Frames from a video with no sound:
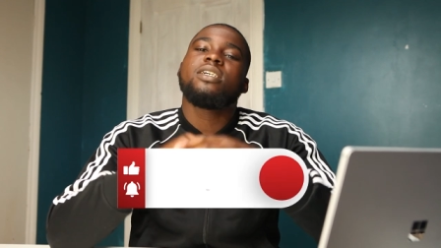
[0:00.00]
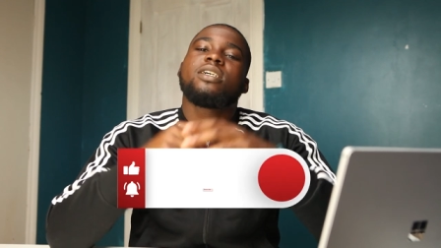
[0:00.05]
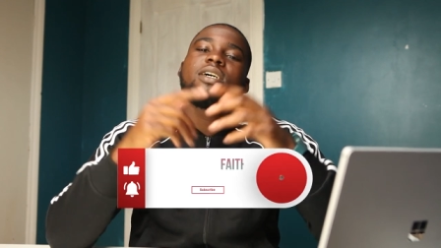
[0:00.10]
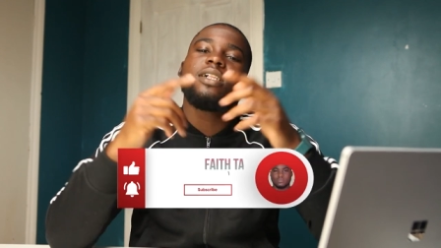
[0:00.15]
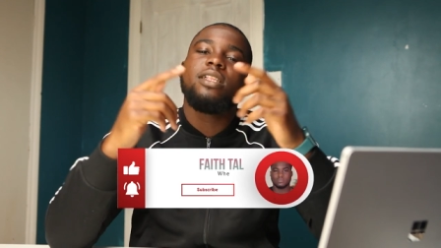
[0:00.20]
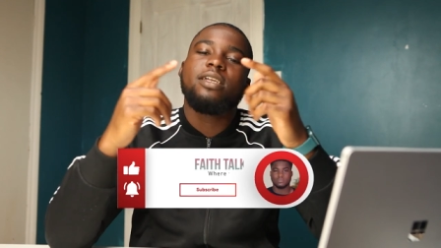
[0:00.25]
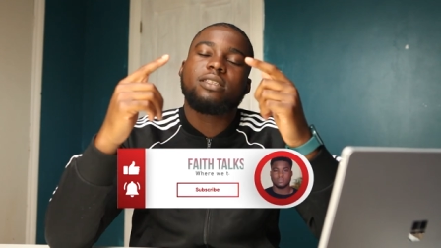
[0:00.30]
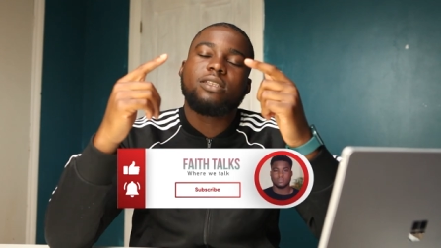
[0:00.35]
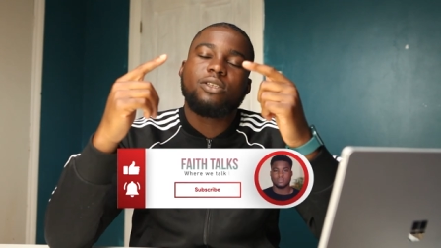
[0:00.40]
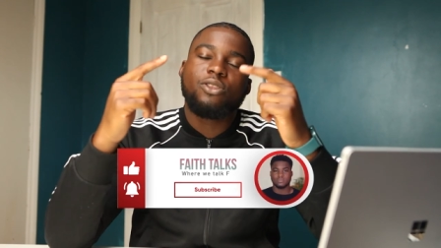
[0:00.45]

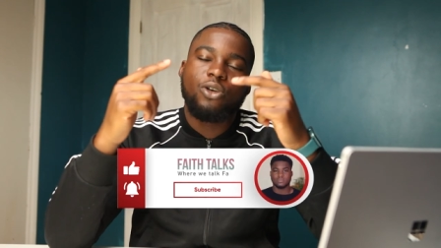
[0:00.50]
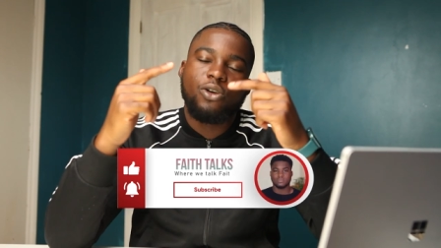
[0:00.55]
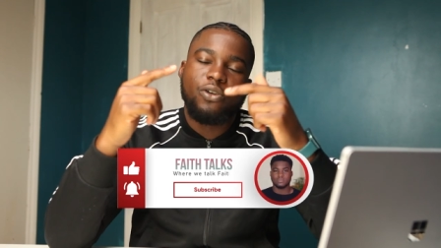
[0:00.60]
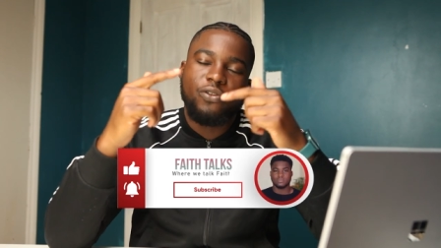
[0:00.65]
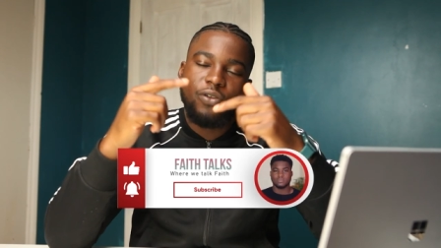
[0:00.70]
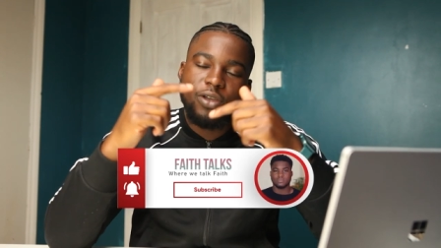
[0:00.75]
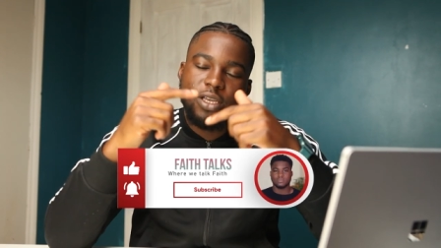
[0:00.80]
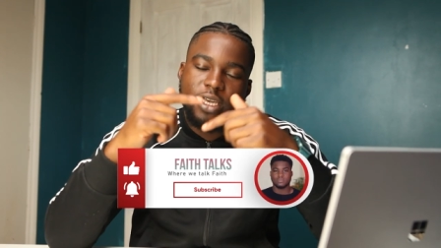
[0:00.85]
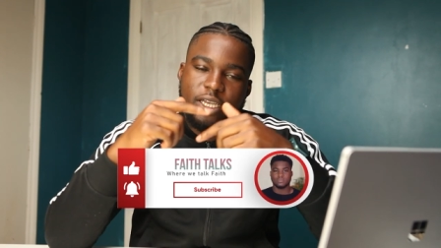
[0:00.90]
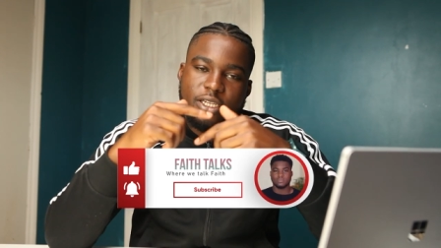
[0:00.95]
click the
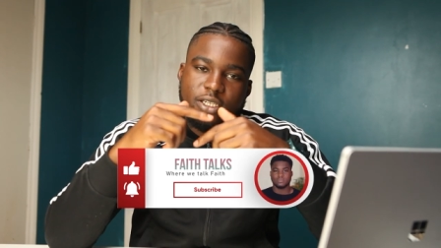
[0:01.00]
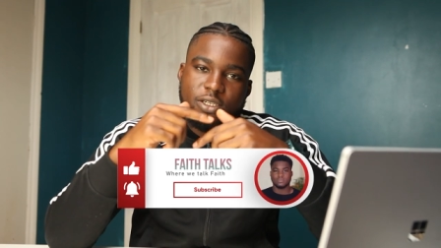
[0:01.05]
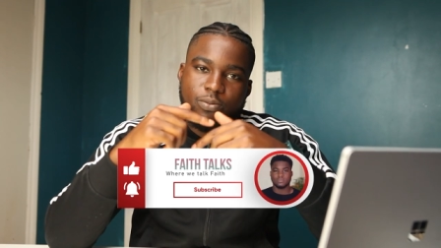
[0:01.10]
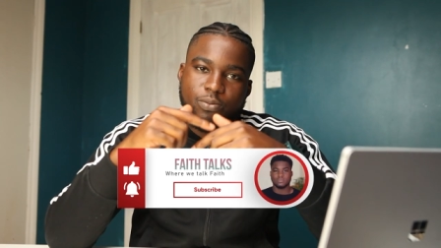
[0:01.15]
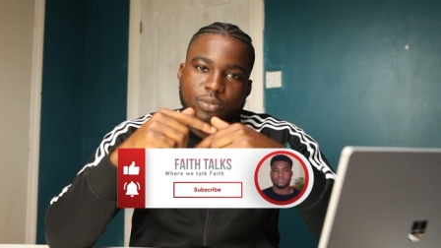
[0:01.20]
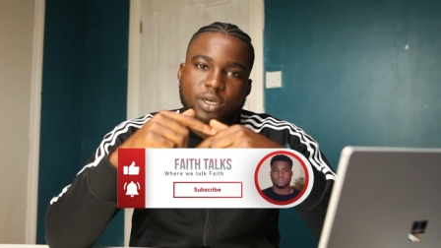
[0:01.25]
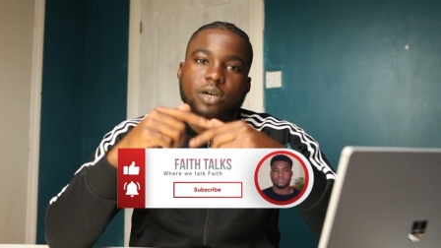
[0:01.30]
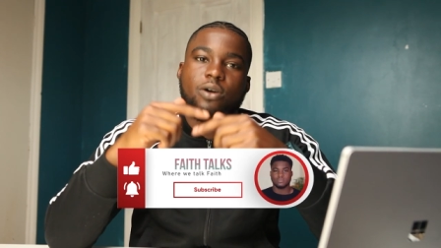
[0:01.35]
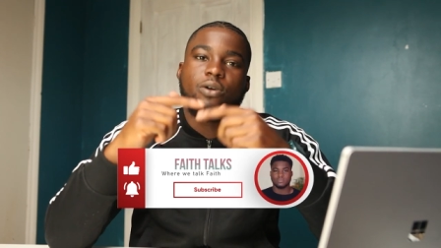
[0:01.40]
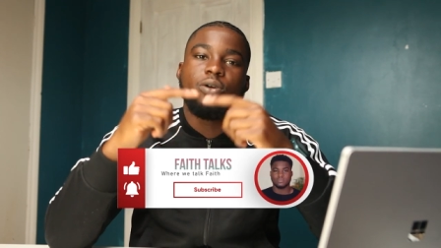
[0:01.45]
notification
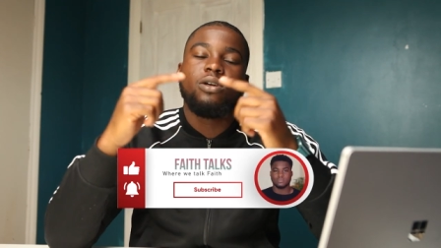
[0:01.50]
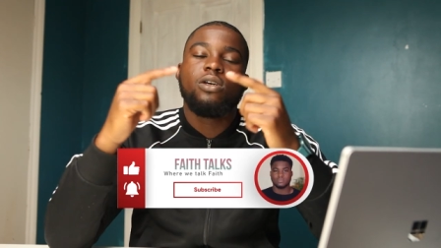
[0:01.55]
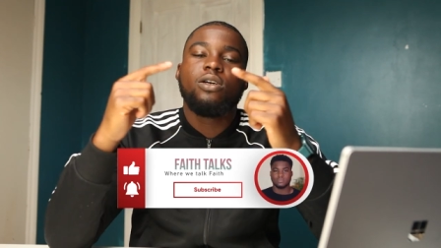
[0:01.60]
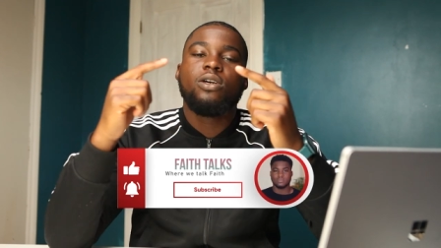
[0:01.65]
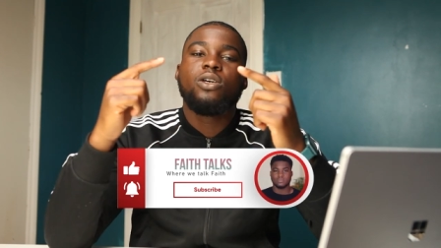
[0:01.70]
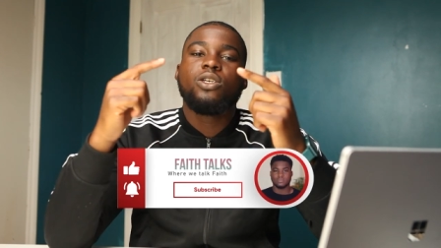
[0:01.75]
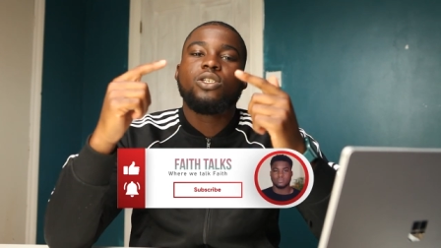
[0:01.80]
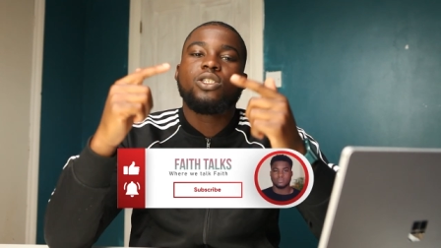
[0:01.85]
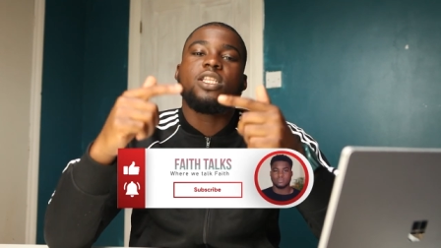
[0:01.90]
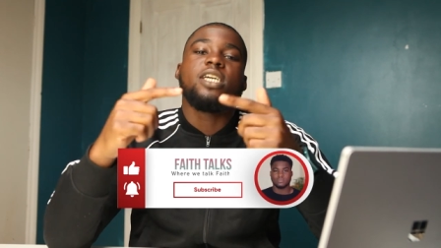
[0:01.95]
bell
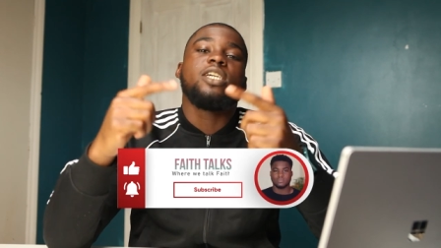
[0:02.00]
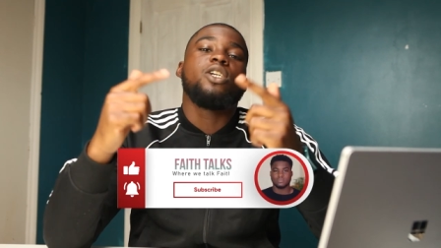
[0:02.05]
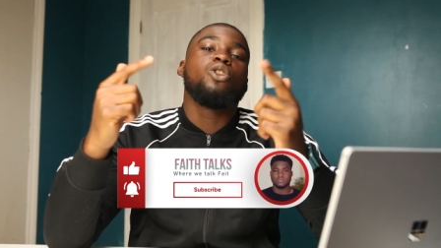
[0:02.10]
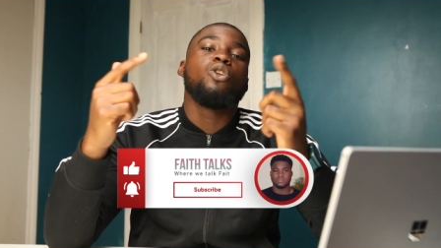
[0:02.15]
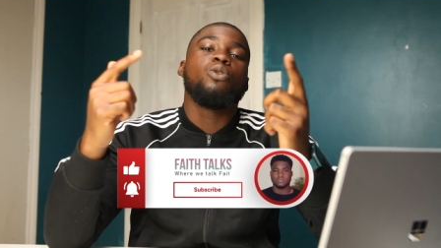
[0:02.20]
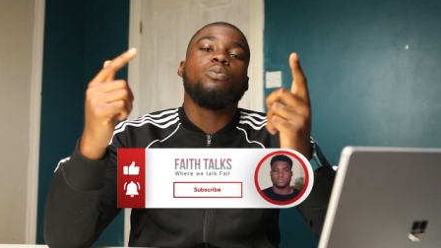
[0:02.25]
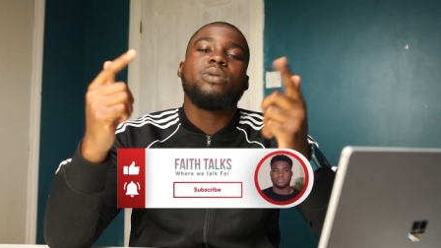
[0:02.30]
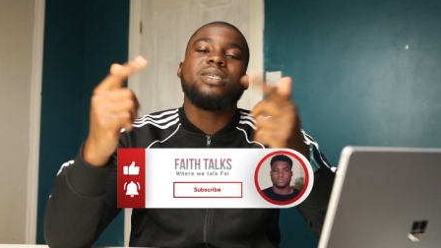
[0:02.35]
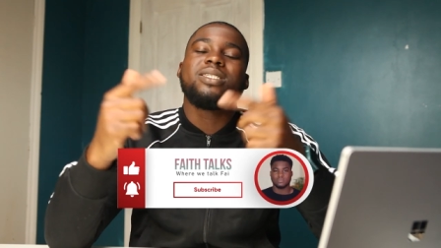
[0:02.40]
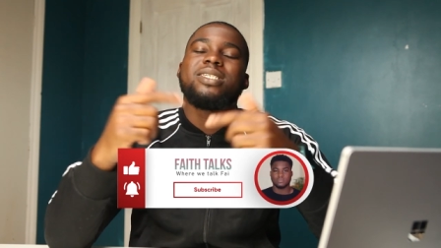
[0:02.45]
so that you
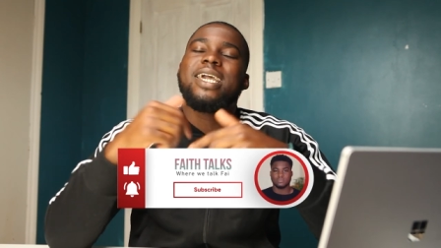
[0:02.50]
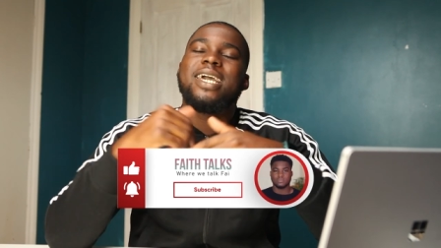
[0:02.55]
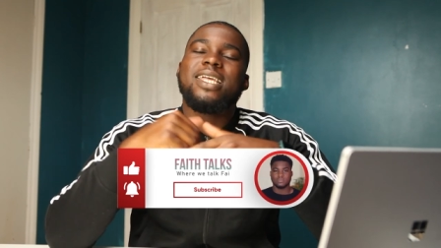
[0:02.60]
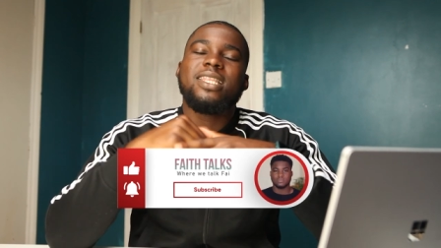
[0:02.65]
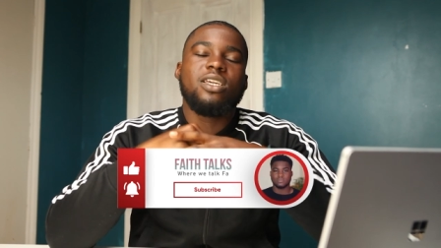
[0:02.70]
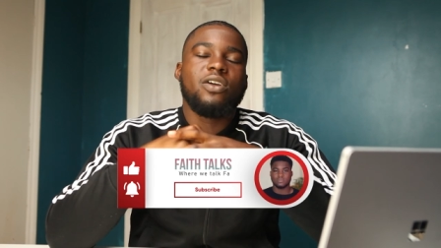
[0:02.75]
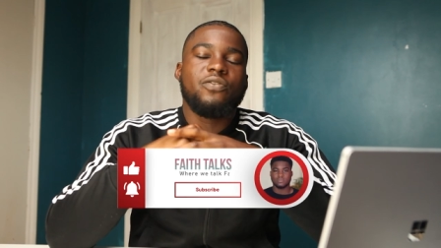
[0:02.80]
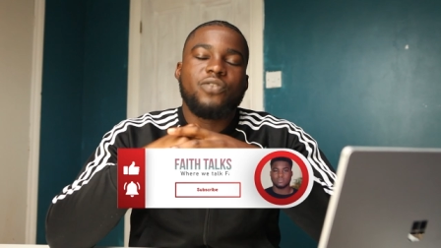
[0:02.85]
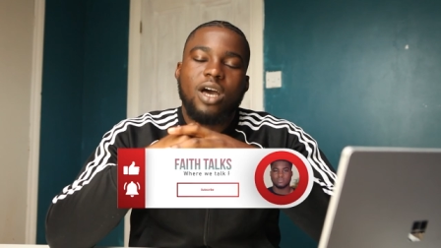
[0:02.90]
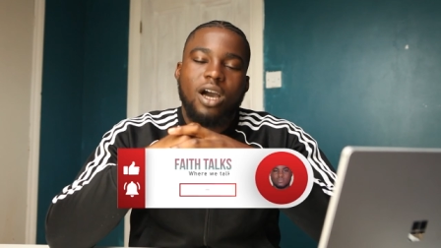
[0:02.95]
don't miss
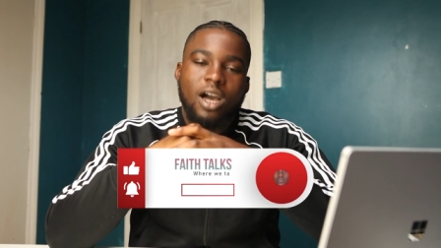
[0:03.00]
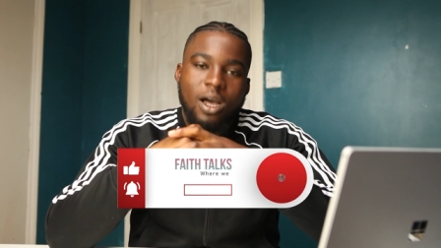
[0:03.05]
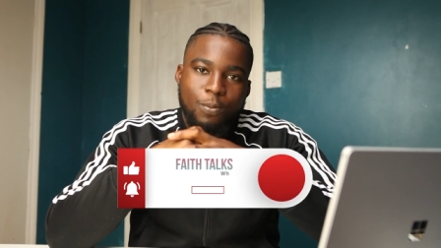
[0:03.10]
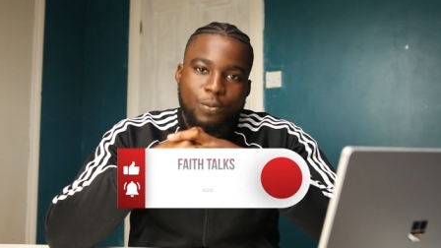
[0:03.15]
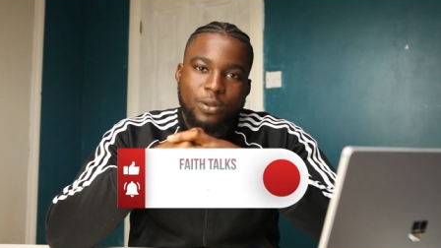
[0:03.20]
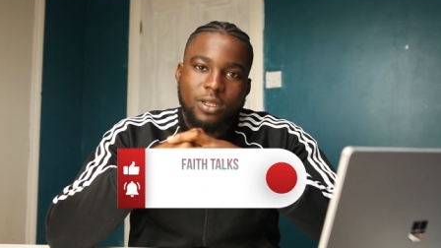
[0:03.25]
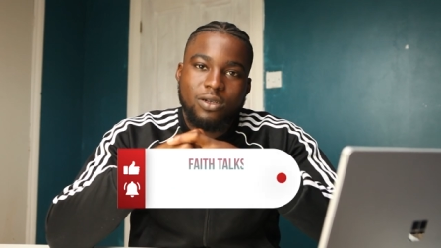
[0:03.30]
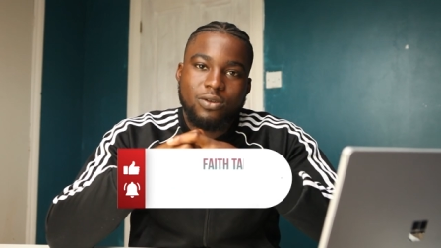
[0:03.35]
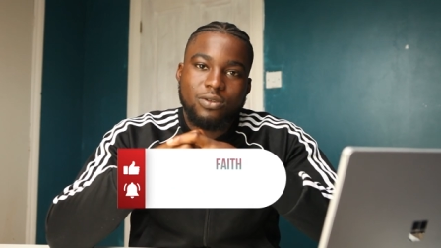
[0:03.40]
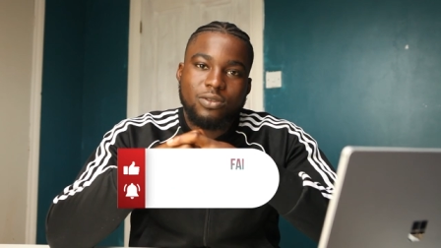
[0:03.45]
any of the
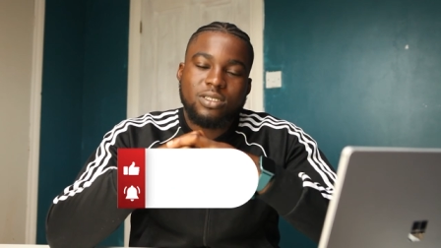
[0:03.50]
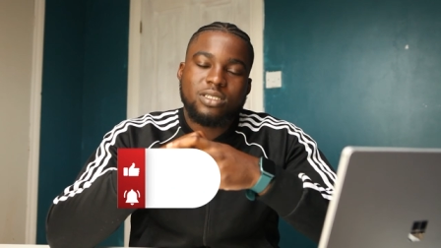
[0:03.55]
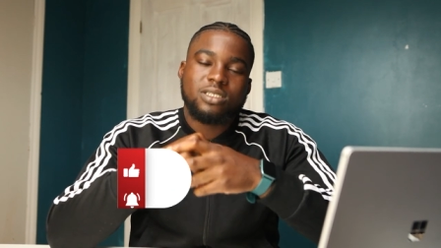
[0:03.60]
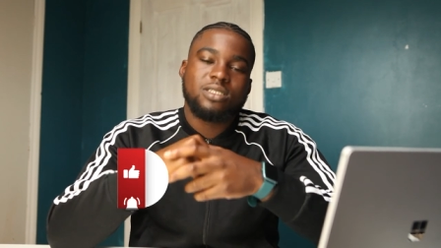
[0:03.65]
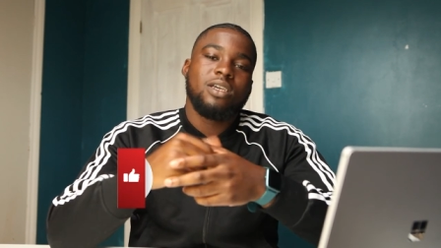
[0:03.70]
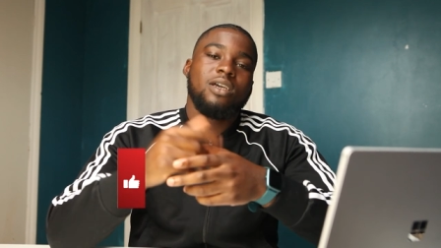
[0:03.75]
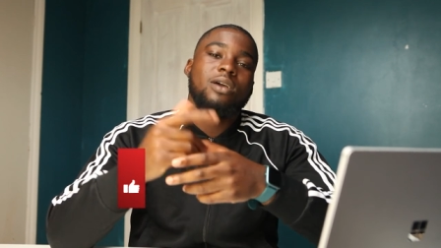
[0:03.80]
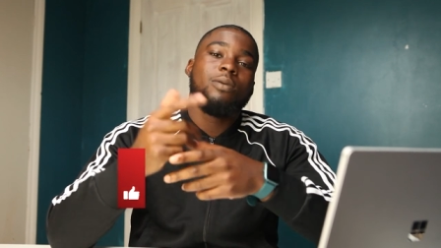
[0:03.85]
uploads.